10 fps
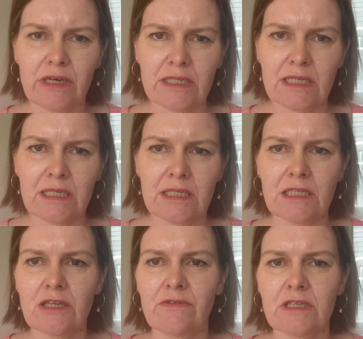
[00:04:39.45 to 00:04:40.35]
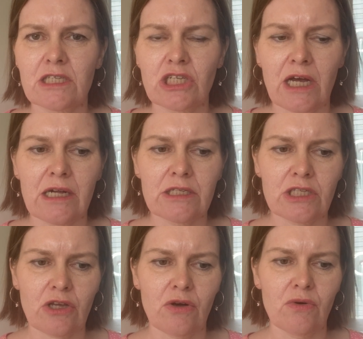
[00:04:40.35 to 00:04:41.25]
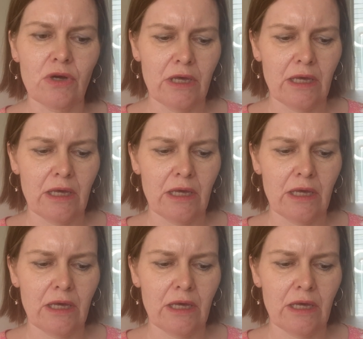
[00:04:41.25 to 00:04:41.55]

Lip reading: assistance of this child, so